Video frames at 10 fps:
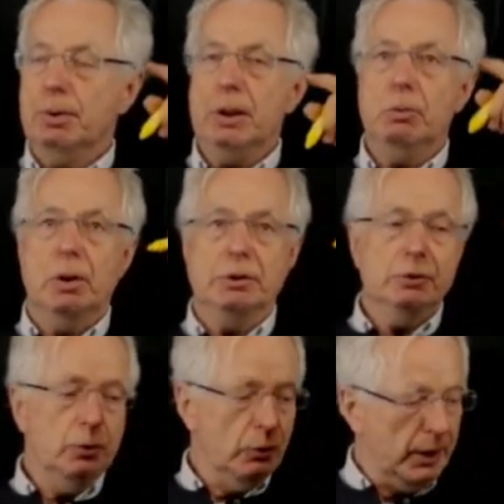
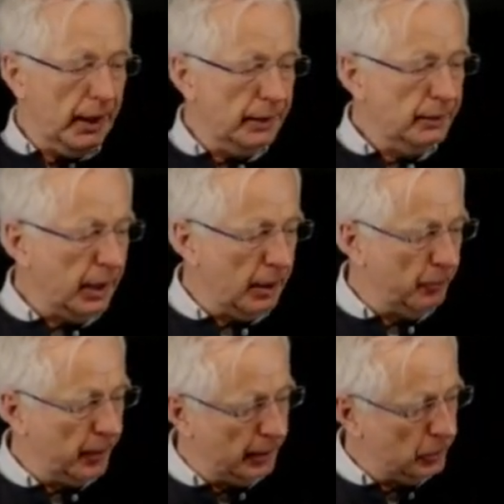p1 to the n
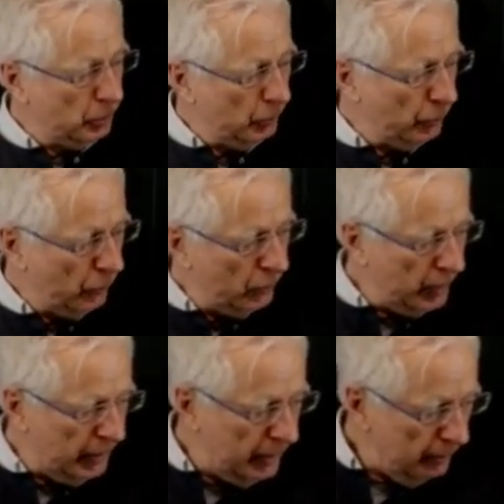times n to
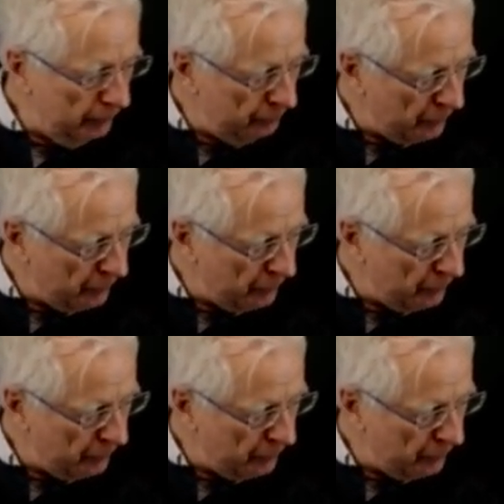3.